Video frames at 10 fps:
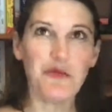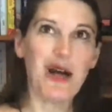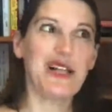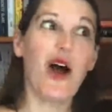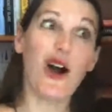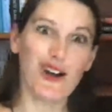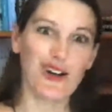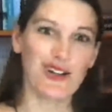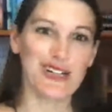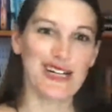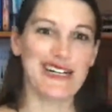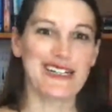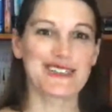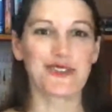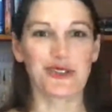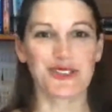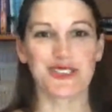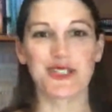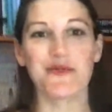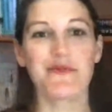And while our solar
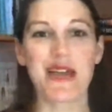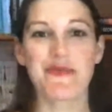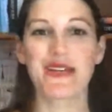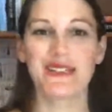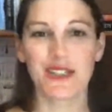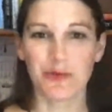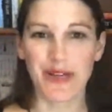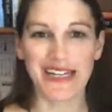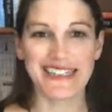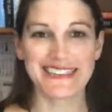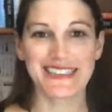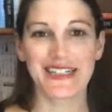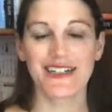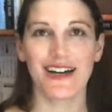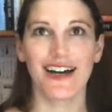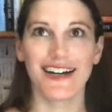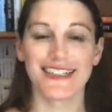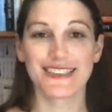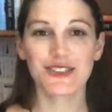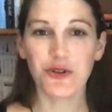system may be a little bit
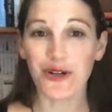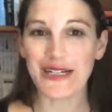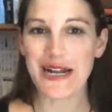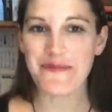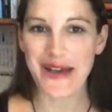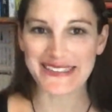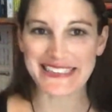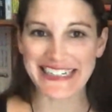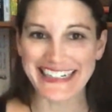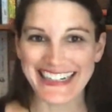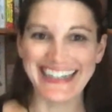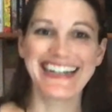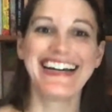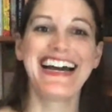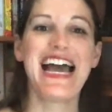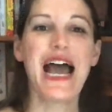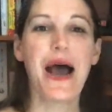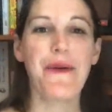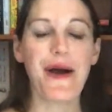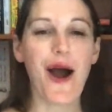discordant and messy,
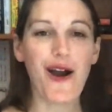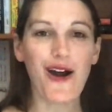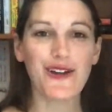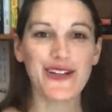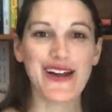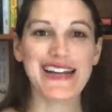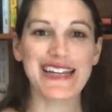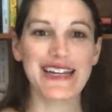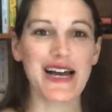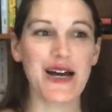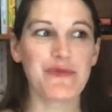are there any,